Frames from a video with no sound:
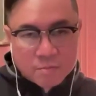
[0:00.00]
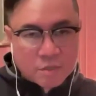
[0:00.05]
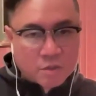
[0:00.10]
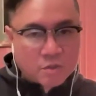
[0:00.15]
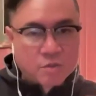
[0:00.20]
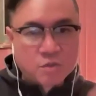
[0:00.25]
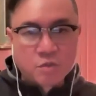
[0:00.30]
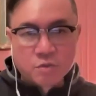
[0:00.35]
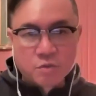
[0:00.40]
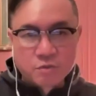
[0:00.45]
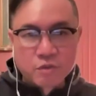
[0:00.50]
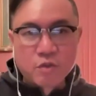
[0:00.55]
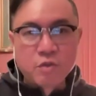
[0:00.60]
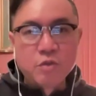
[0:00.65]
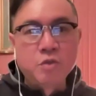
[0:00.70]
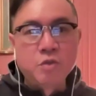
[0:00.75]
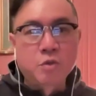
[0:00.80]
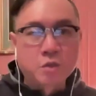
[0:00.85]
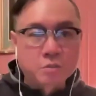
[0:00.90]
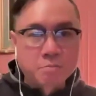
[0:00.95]
you know sort of new
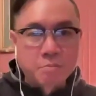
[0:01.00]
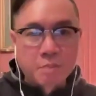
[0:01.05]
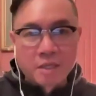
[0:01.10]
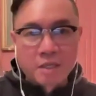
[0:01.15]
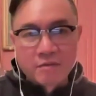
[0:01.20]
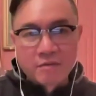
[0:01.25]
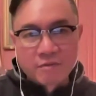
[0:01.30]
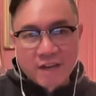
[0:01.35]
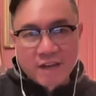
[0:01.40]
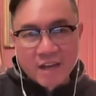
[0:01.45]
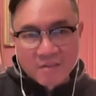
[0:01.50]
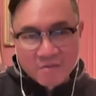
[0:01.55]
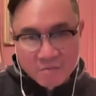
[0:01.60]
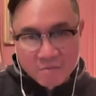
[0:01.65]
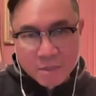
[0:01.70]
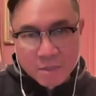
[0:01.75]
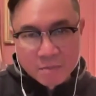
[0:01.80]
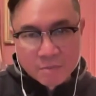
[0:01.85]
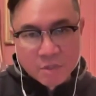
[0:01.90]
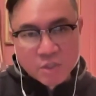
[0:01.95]
york big five
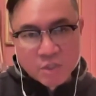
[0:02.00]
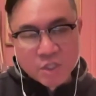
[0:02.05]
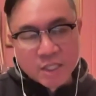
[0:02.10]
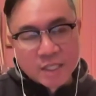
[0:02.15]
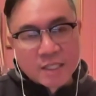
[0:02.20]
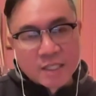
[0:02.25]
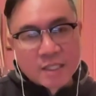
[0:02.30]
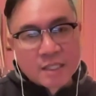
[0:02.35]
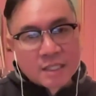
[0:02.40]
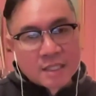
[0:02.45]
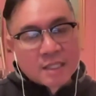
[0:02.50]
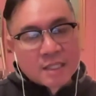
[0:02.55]
publishing